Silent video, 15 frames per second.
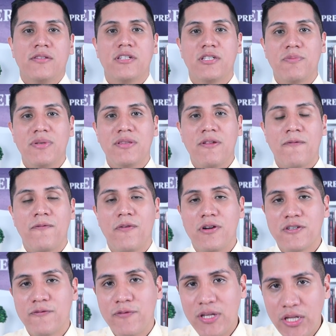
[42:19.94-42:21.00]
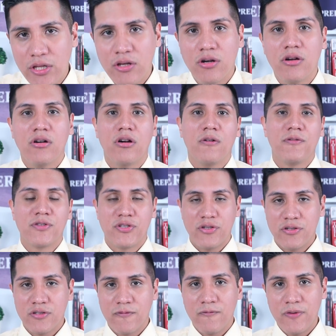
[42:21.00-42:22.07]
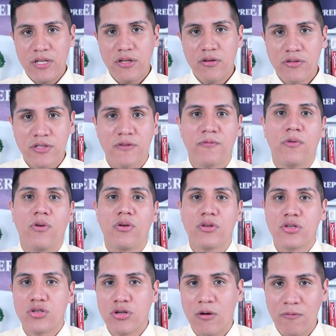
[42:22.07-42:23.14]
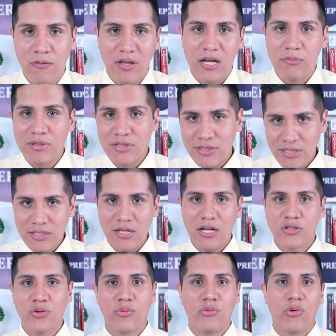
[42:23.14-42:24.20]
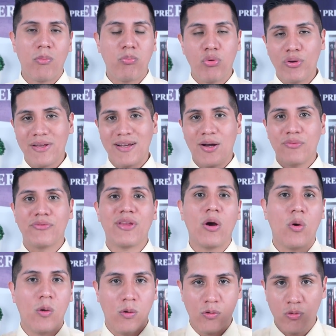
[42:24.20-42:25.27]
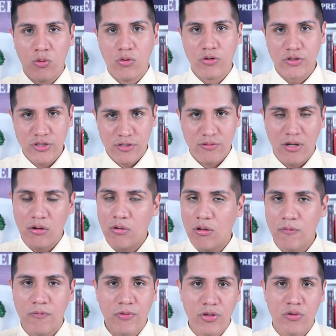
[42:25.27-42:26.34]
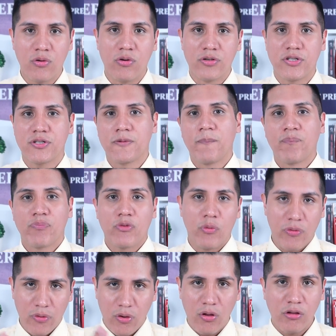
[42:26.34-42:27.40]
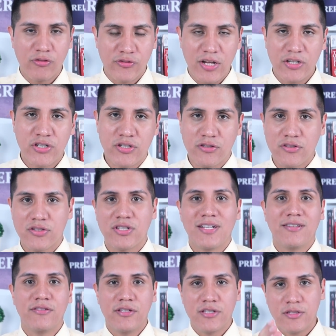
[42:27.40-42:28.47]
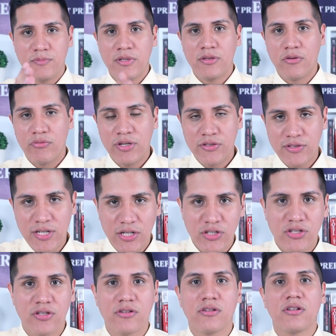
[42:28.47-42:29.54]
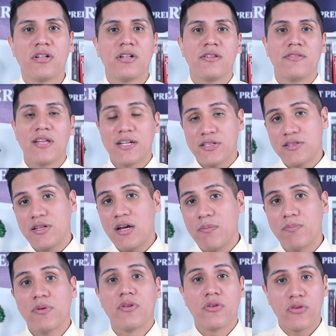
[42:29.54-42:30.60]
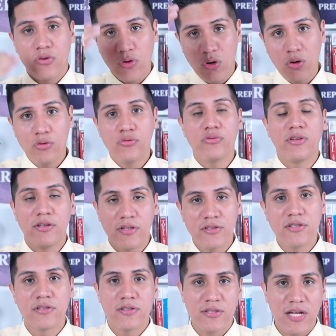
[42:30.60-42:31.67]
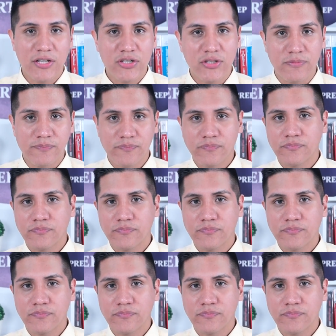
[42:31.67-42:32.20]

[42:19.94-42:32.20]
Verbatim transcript: this has been the first video of a series of videos for the TOEFL IBT actually we're putting out the whole course the whole free course with all sections this has been the reading section next up go to the listening section